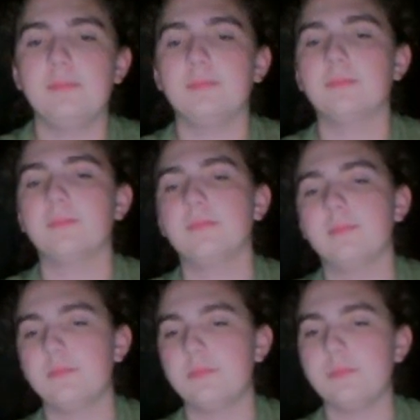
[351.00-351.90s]

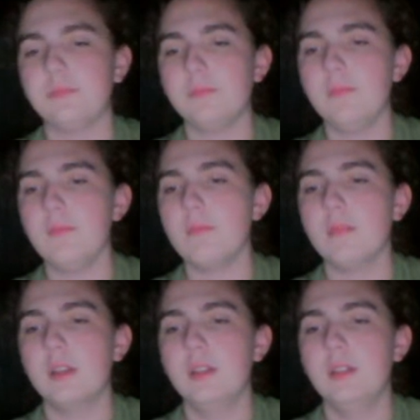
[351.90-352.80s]

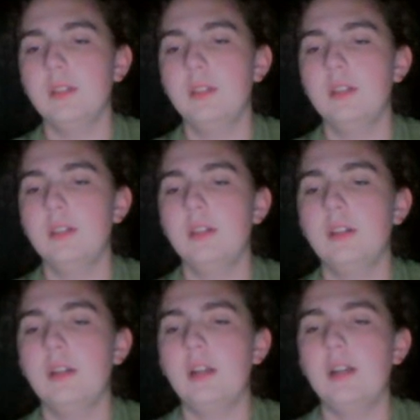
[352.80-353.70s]

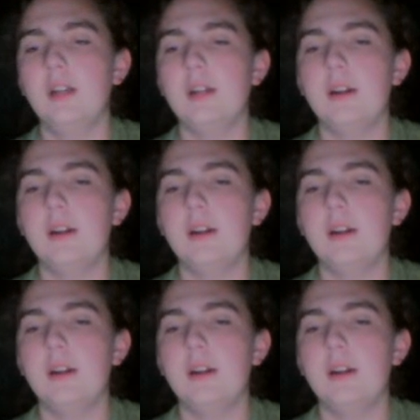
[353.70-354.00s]
Nobody speaks.